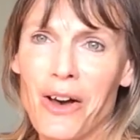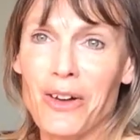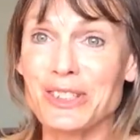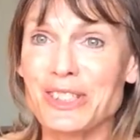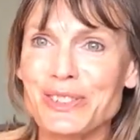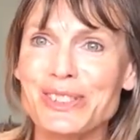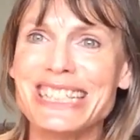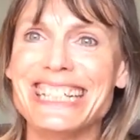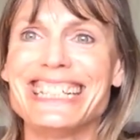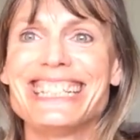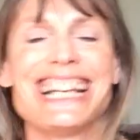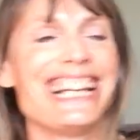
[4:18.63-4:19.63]
also
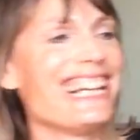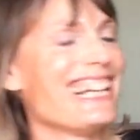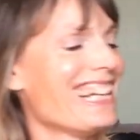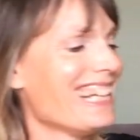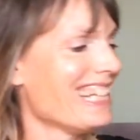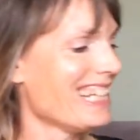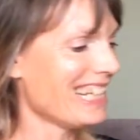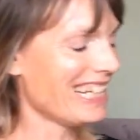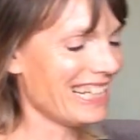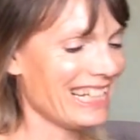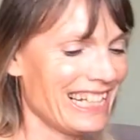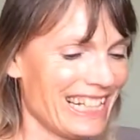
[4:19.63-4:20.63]
need
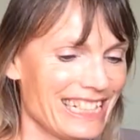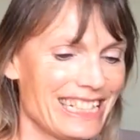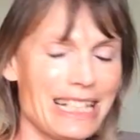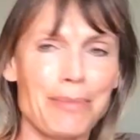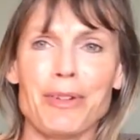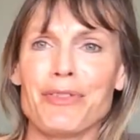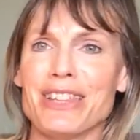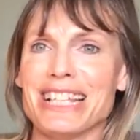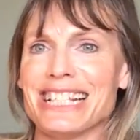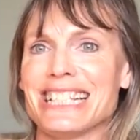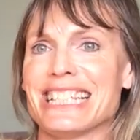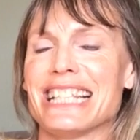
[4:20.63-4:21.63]
some of
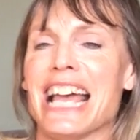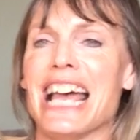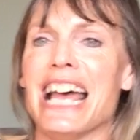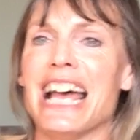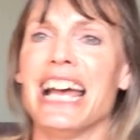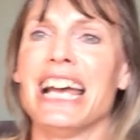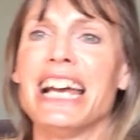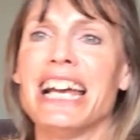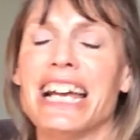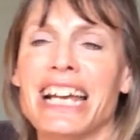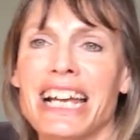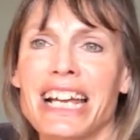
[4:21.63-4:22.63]
this
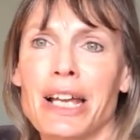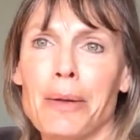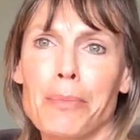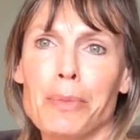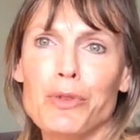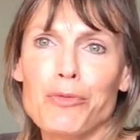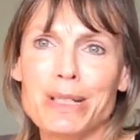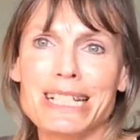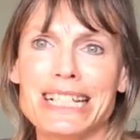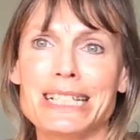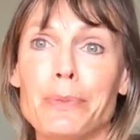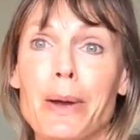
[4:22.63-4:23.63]
movement
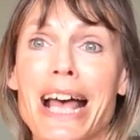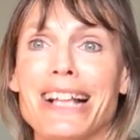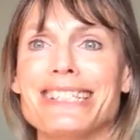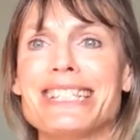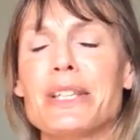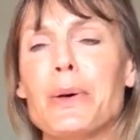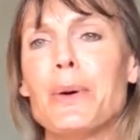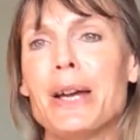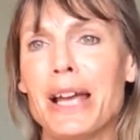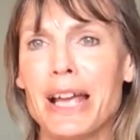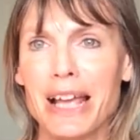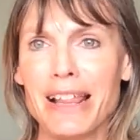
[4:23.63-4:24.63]
as well. So
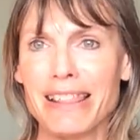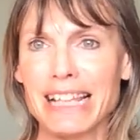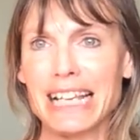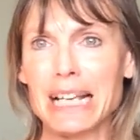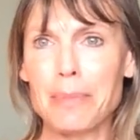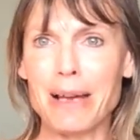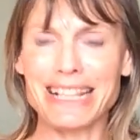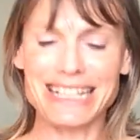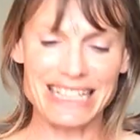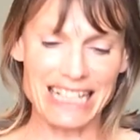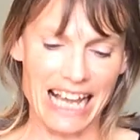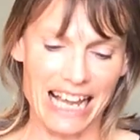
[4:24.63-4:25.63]
thinking about the
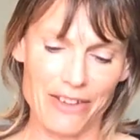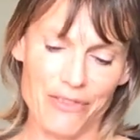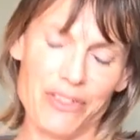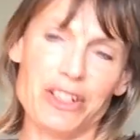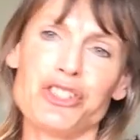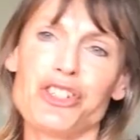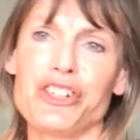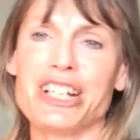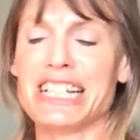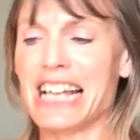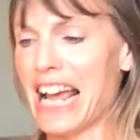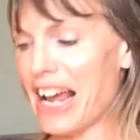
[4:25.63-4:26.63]
sand
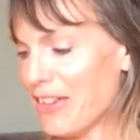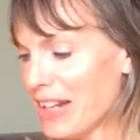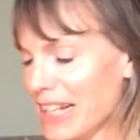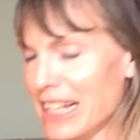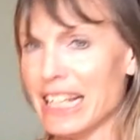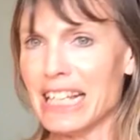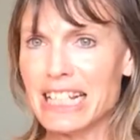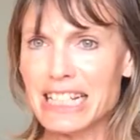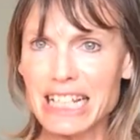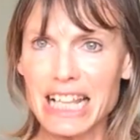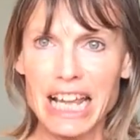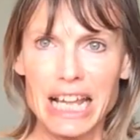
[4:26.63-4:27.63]
filtering down
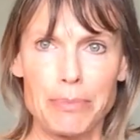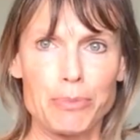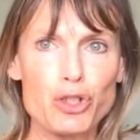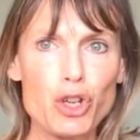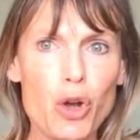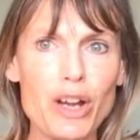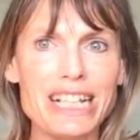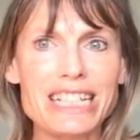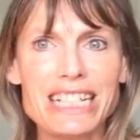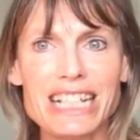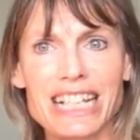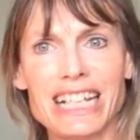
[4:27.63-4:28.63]
into the hip
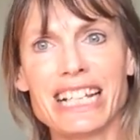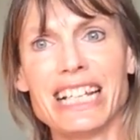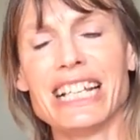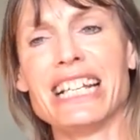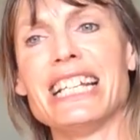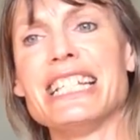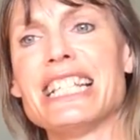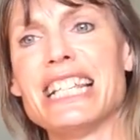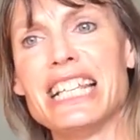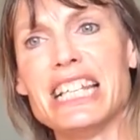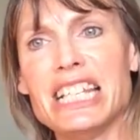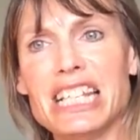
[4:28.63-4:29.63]
joint, into
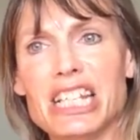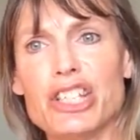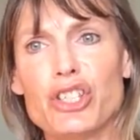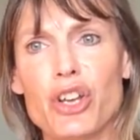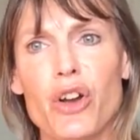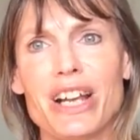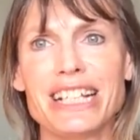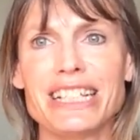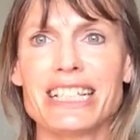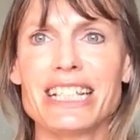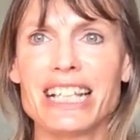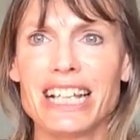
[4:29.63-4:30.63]
the knee
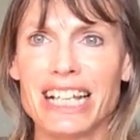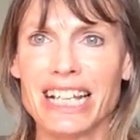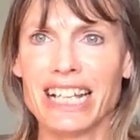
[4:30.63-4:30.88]
joint,